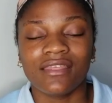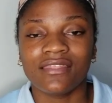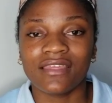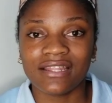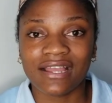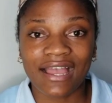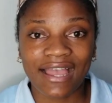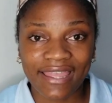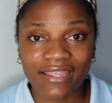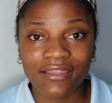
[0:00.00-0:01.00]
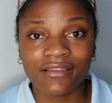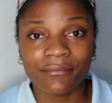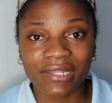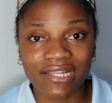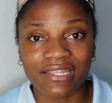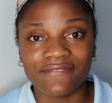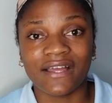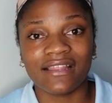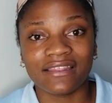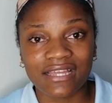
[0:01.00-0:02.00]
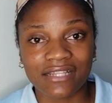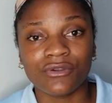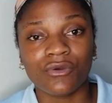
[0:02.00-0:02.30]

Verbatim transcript: then I believe that that